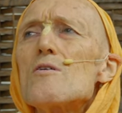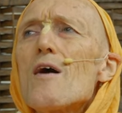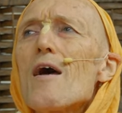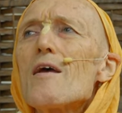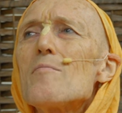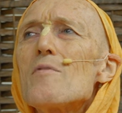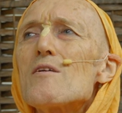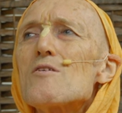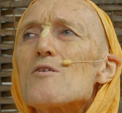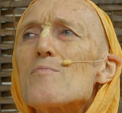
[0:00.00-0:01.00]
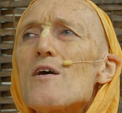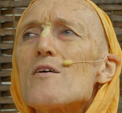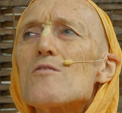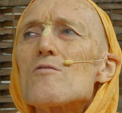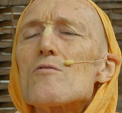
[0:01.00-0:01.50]
time and
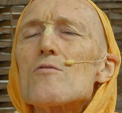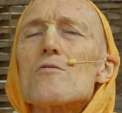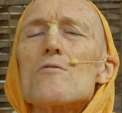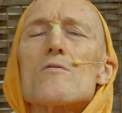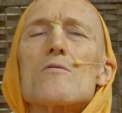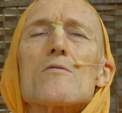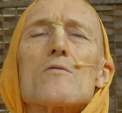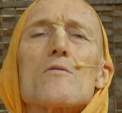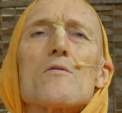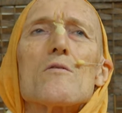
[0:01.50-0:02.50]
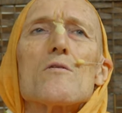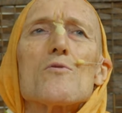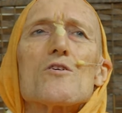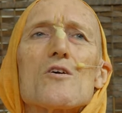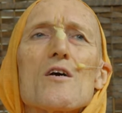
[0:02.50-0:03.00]
space
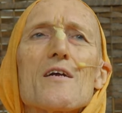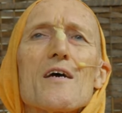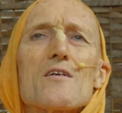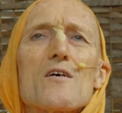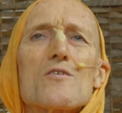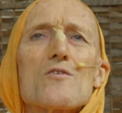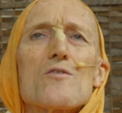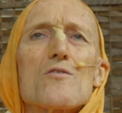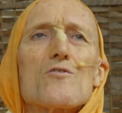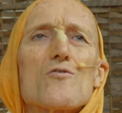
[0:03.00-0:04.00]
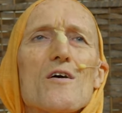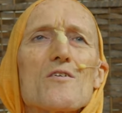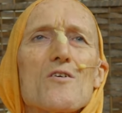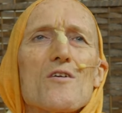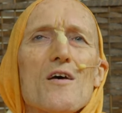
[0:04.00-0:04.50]
which connect us to the
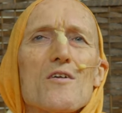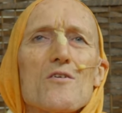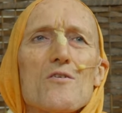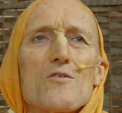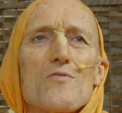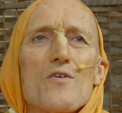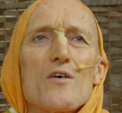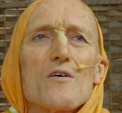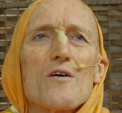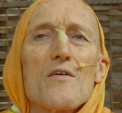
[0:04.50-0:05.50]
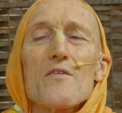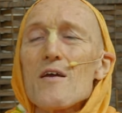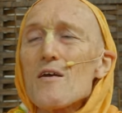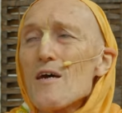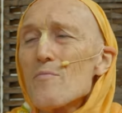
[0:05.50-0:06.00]
transcendental sphere. And
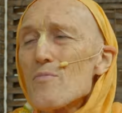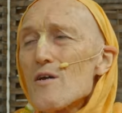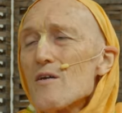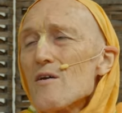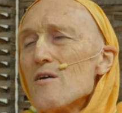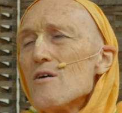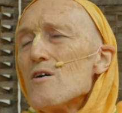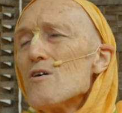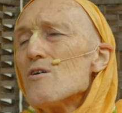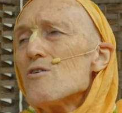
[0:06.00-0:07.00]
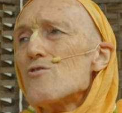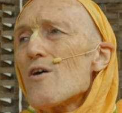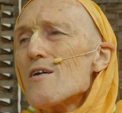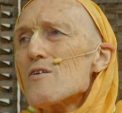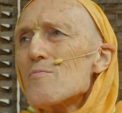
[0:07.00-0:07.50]
they can be
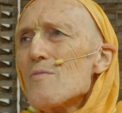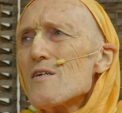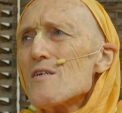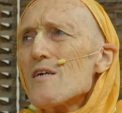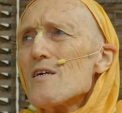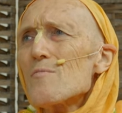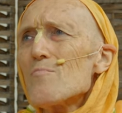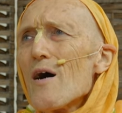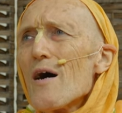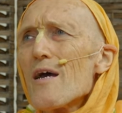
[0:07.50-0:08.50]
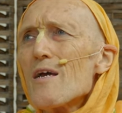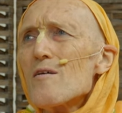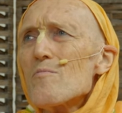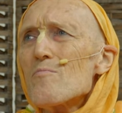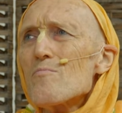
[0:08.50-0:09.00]
transmitted
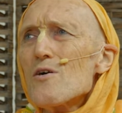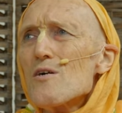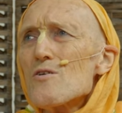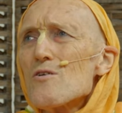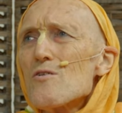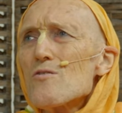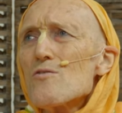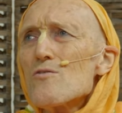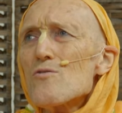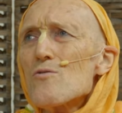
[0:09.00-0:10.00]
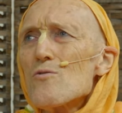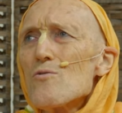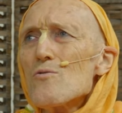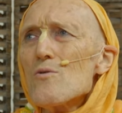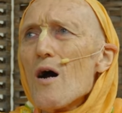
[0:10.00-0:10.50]
by persons
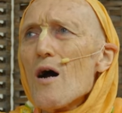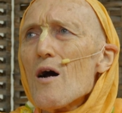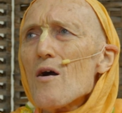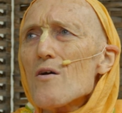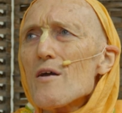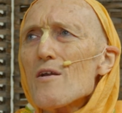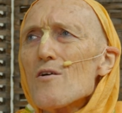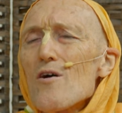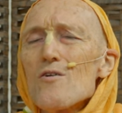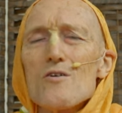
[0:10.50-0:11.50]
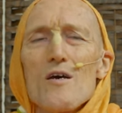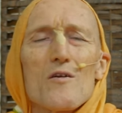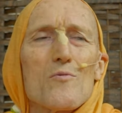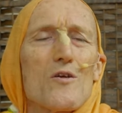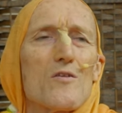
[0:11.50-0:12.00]
who are in
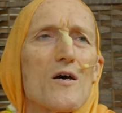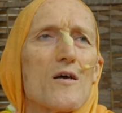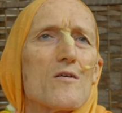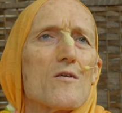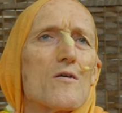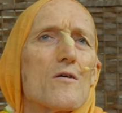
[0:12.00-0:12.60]
contact with that